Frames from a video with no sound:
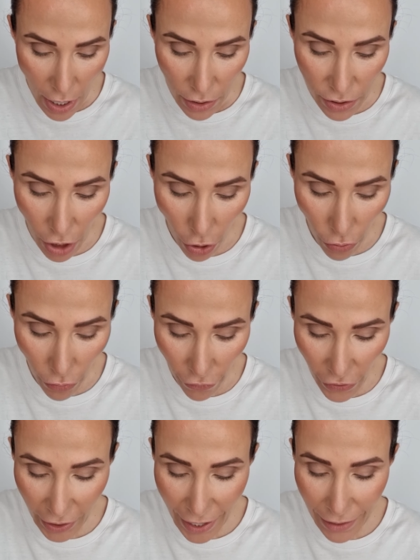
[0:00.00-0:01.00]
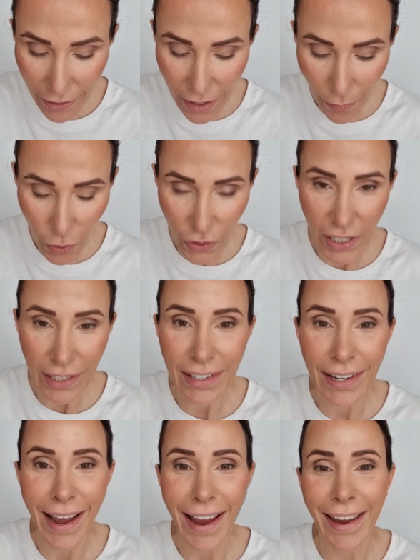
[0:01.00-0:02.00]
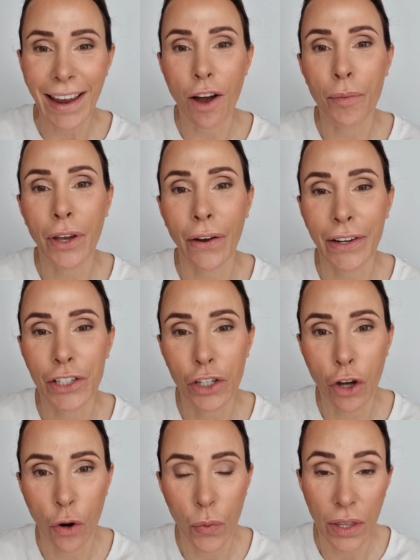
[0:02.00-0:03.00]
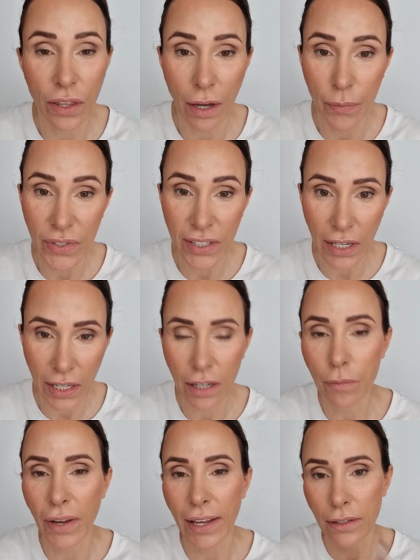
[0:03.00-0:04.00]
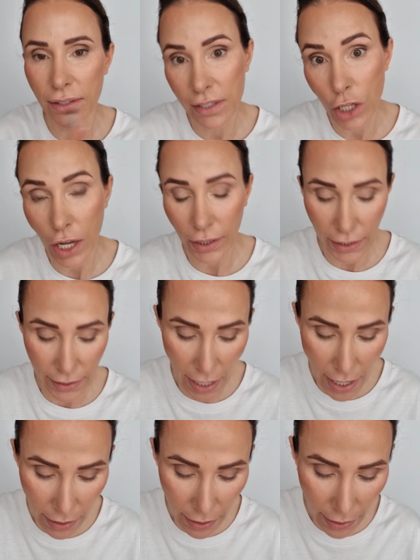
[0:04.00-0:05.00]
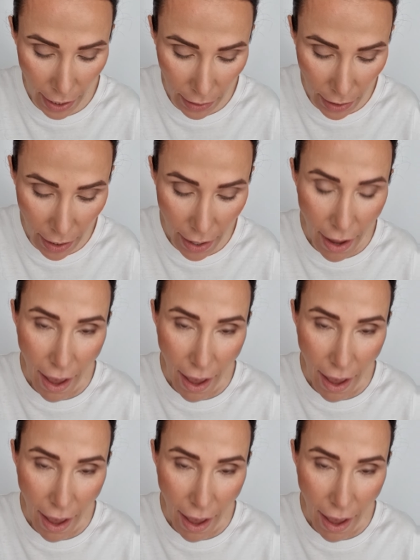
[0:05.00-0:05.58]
So for the colors I'm using today, I'm going to go with Obsidian being the slightly darker color,